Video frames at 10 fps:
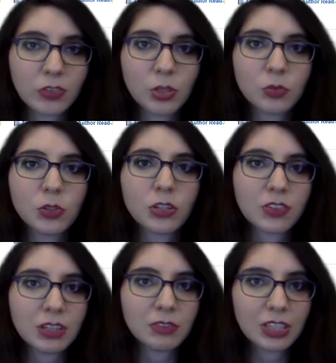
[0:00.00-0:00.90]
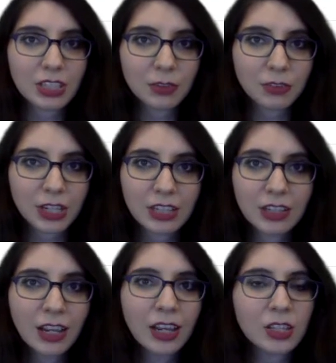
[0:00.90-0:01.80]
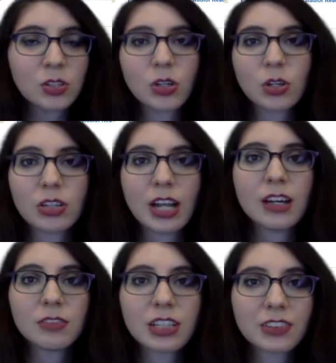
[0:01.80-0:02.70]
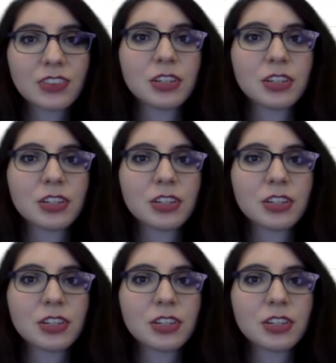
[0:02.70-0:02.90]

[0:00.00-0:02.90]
So if you're a Stephen King fan, you could go to Novelist,